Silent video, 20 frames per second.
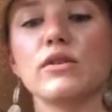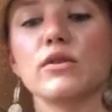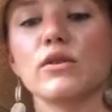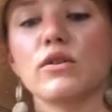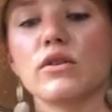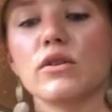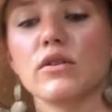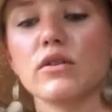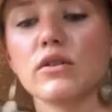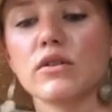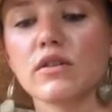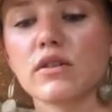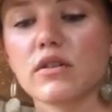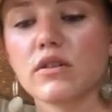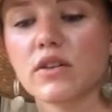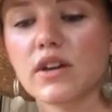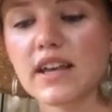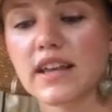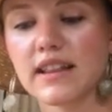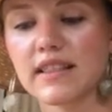you'll
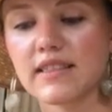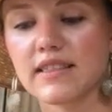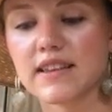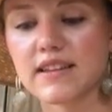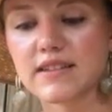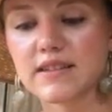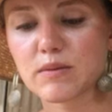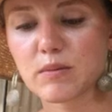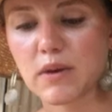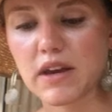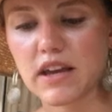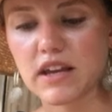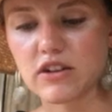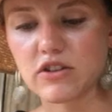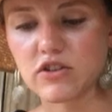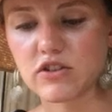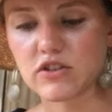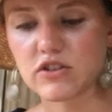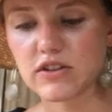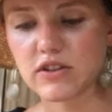look at this
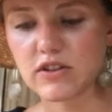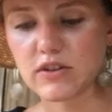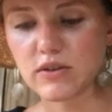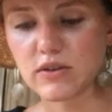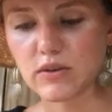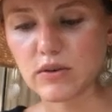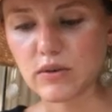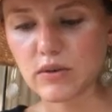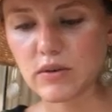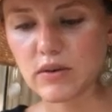page too,